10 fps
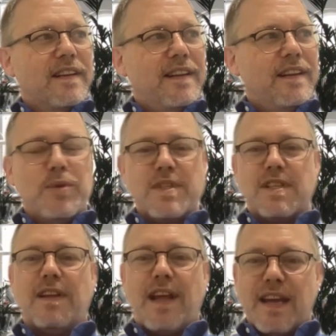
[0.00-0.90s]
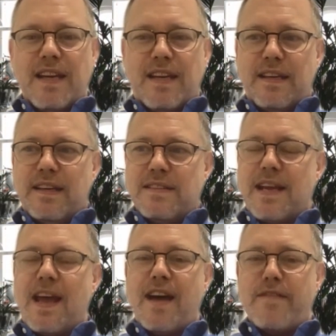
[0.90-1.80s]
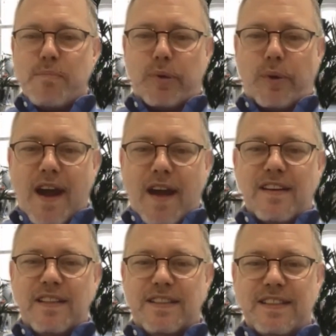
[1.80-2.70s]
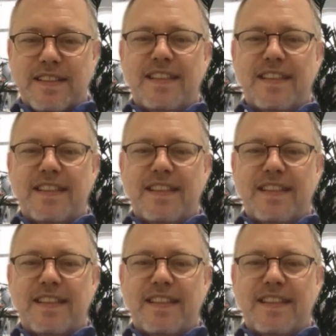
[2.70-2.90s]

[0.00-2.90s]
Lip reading: it was like to have a product